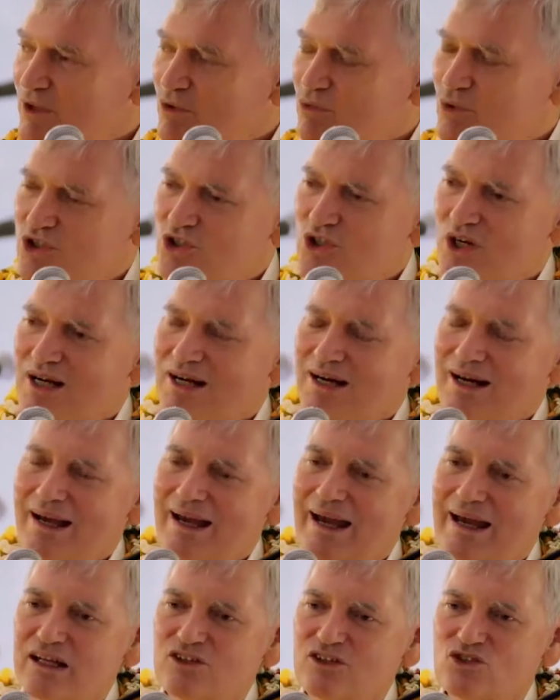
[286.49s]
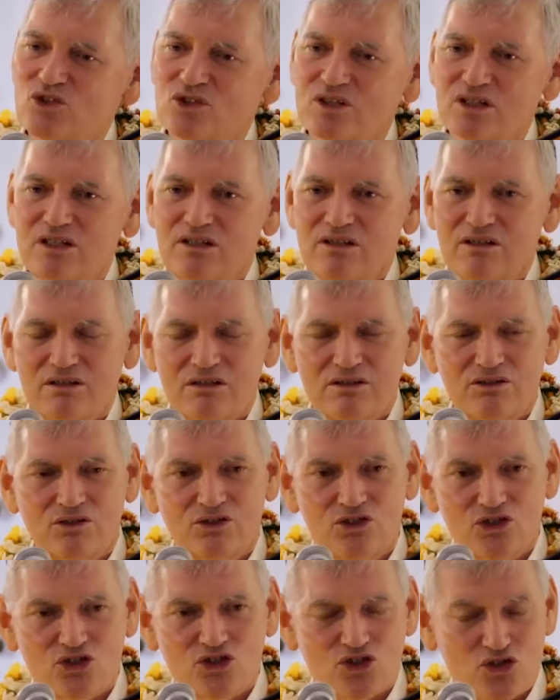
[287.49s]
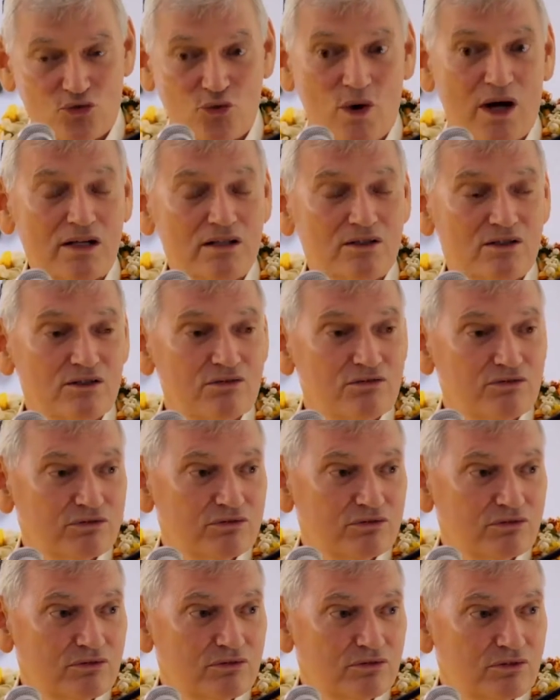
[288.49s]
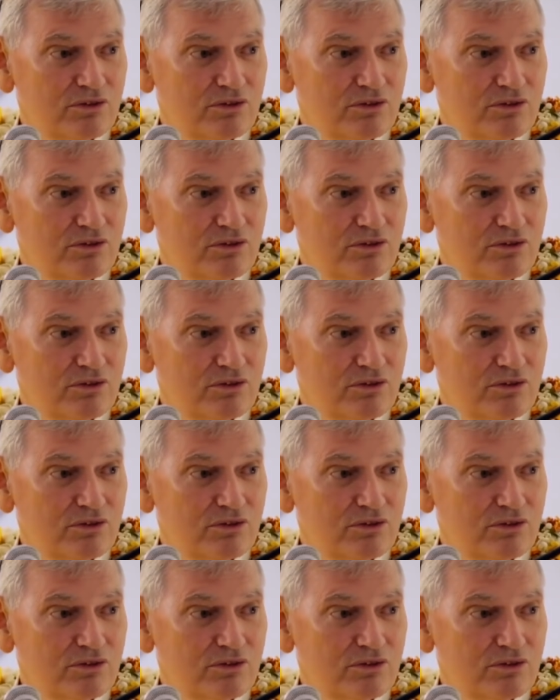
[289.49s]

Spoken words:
which are actually destructive